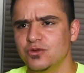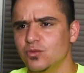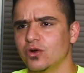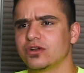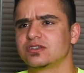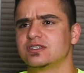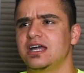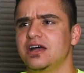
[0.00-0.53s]
He
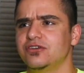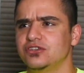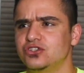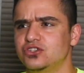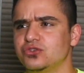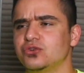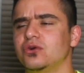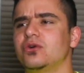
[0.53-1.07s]
works out. He's
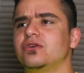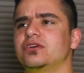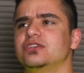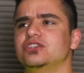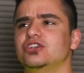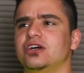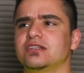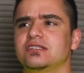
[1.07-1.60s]
strong.
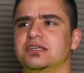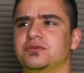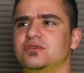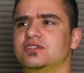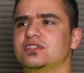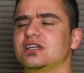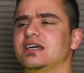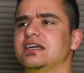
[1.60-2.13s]
And Jonte
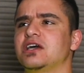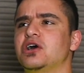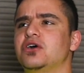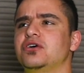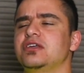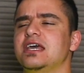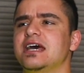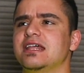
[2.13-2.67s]
was like,
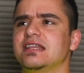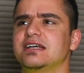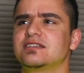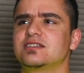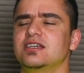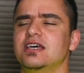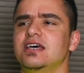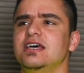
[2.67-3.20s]
"Oh yeah,
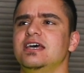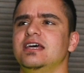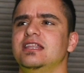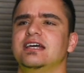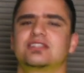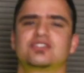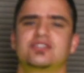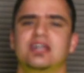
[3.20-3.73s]

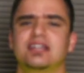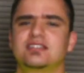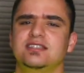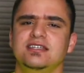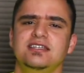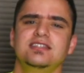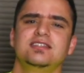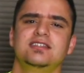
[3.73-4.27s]
that's
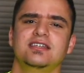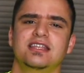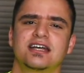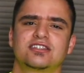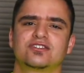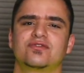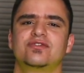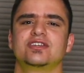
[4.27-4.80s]
easy.
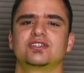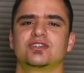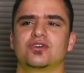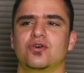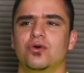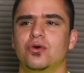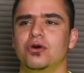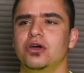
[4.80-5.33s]
That's
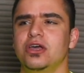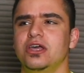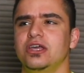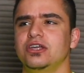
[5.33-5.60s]
physical.